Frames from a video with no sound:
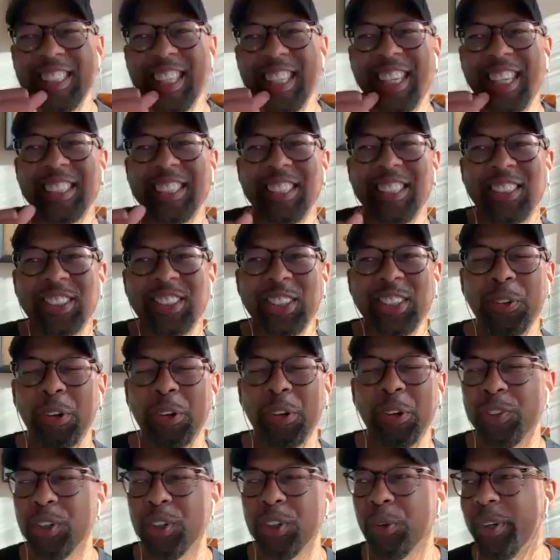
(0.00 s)
that to Sue a
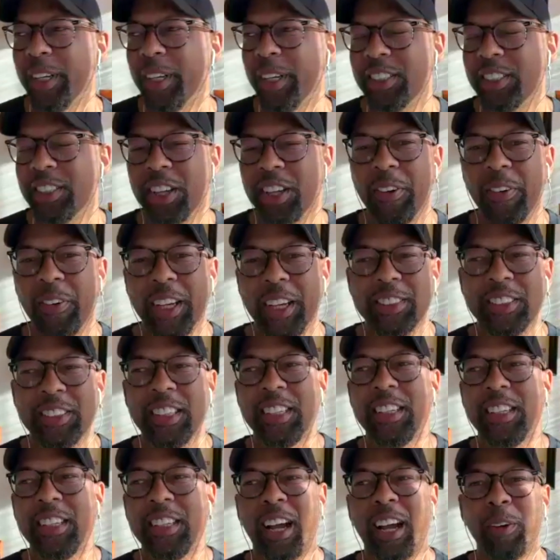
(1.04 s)
few weeks ago. I
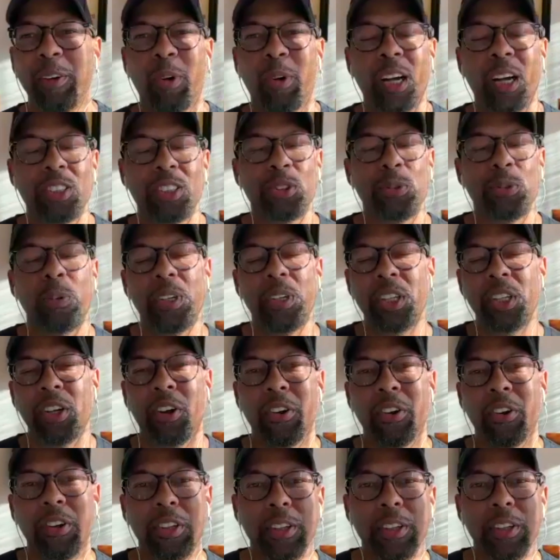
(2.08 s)
said, I watched one of your
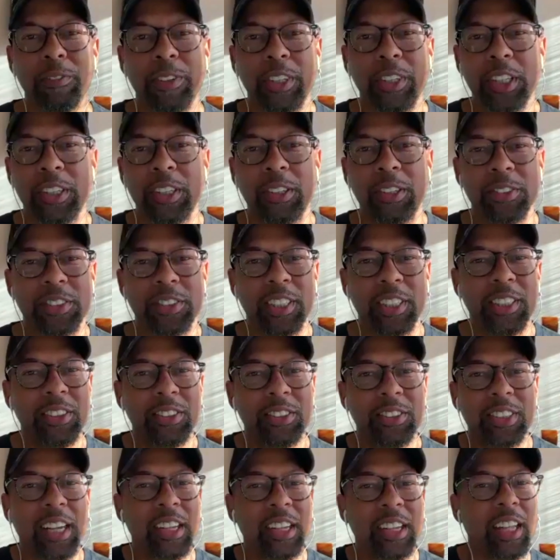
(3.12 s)
earlier videos and you
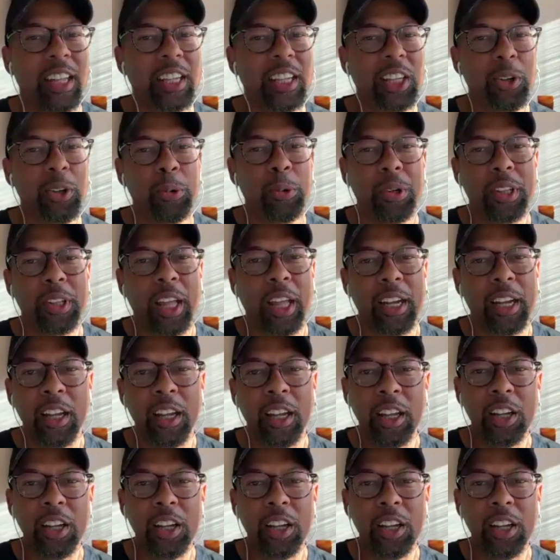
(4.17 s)
sound like you were like